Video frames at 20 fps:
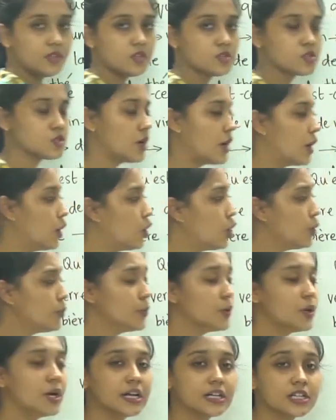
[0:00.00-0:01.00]
So I
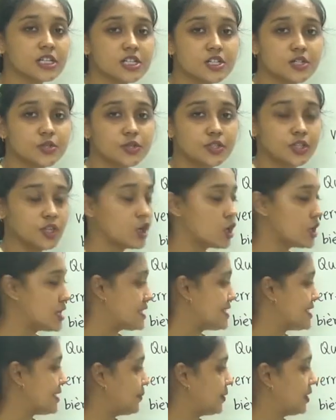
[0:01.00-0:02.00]
hope you understood the
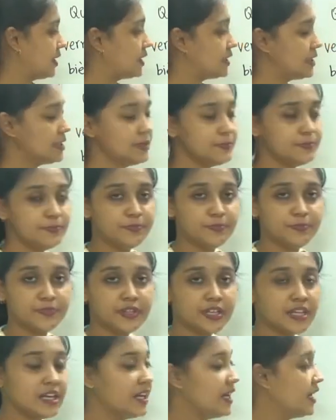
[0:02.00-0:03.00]
concept here.
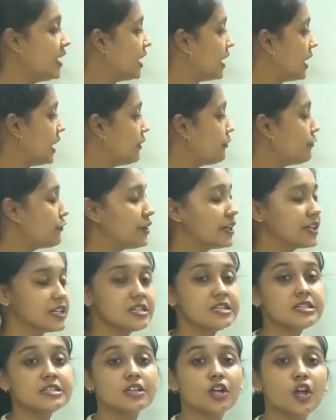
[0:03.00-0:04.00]
If it
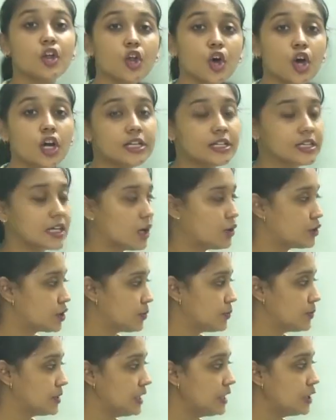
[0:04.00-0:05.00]
is not
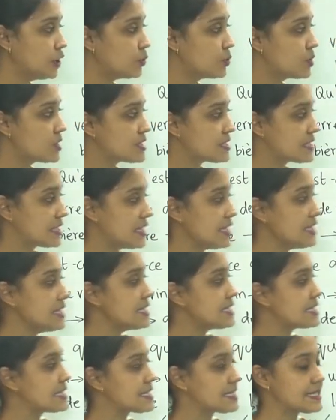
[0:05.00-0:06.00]
countable, you would say
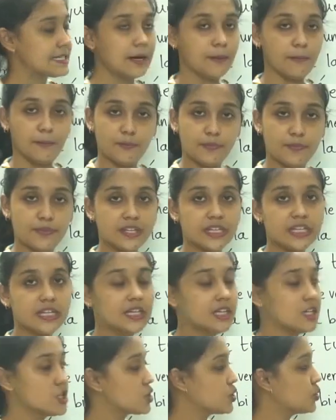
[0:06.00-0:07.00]
some.
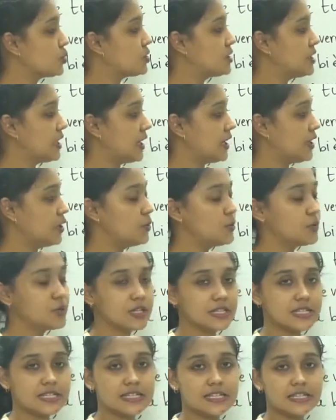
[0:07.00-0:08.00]
So thé, you
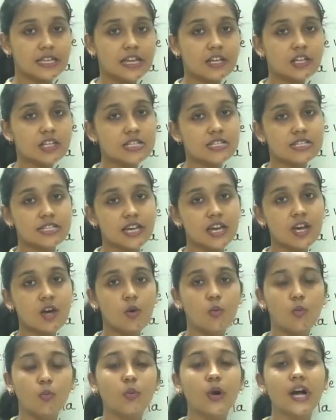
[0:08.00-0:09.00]
cannot say
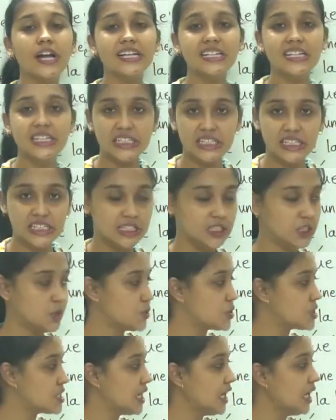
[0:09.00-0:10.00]
one tea.
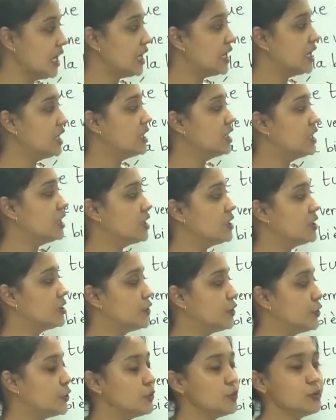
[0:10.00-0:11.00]
You say
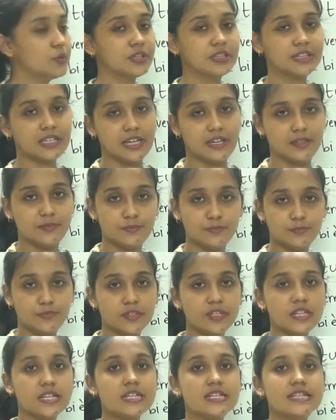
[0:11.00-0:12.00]
du thé,
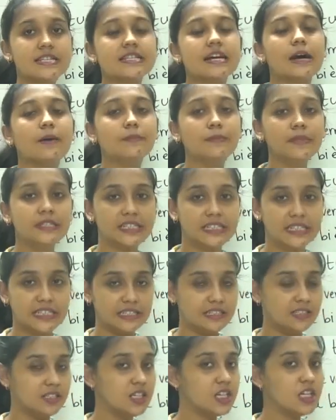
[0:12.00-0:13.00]
some
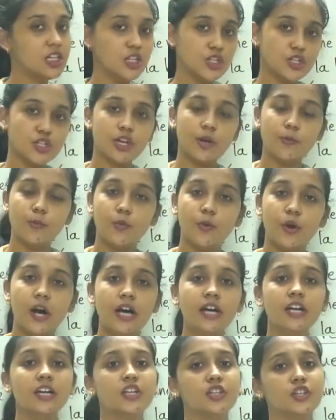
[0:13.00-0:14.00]
tea. Je
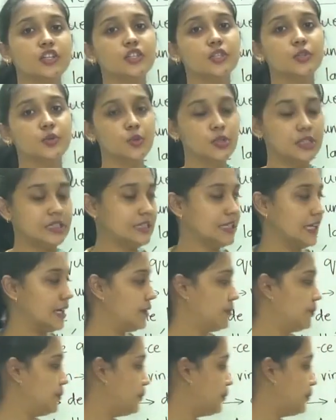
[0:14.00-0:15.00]
bois du thé.